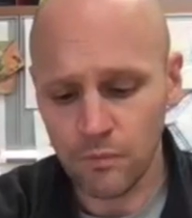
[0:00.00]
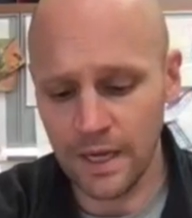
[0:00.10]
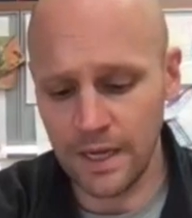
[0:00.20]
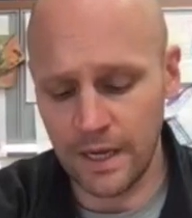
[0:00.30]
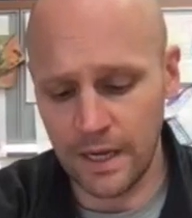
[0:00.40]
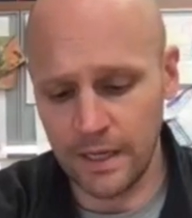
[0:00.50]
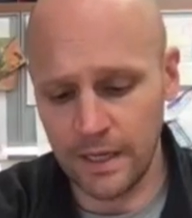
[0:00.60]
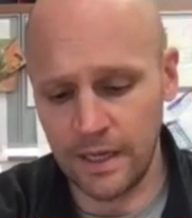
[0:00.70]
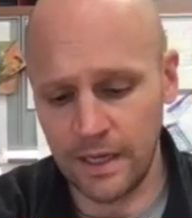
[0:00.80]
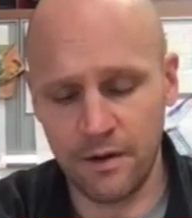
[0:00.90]
in a
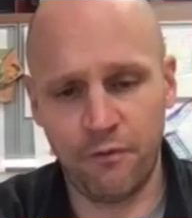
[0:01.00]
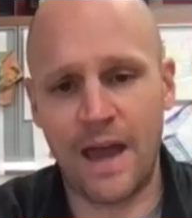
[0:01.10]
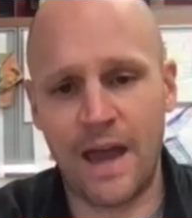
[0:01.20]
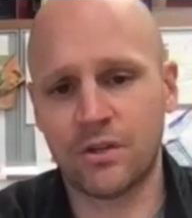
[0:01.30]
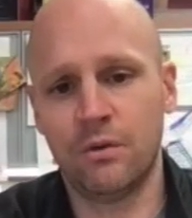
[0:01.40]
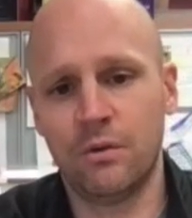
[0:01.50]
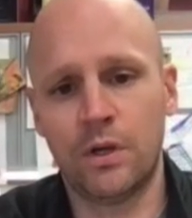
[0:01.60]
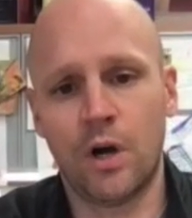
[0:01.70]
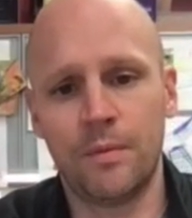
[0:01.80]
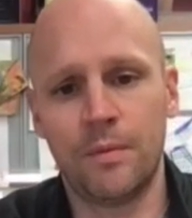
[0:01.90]
in, in, a fashion that we can
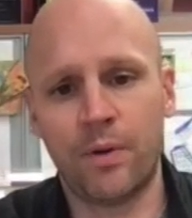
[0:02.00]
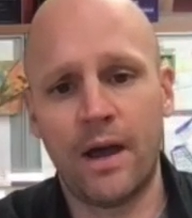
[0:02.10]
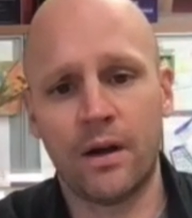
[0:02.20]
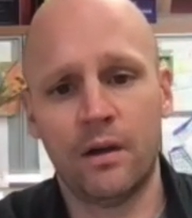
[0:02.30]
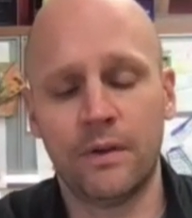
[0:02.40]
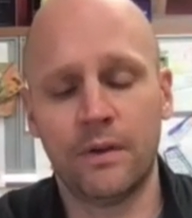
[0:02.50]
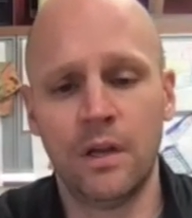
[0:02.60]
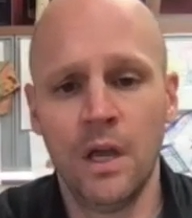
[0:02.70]
all be proud of and